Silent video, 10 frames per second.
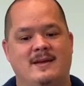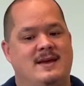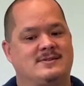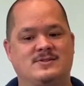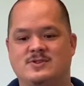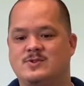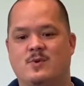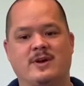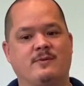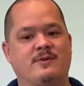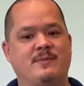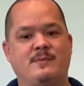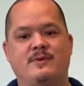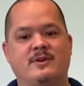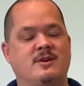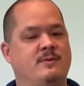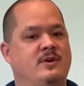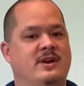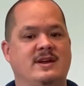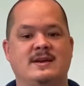so just working with people in the
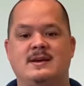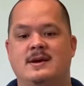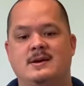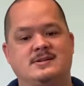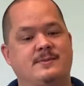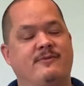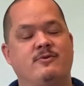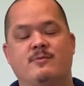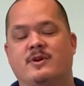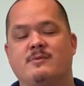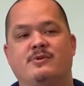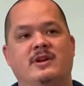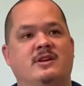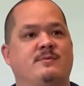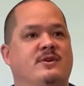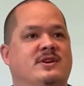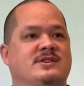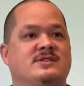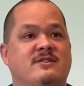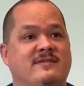community, some of whom are completing community
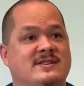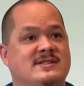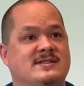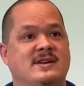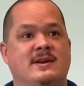service,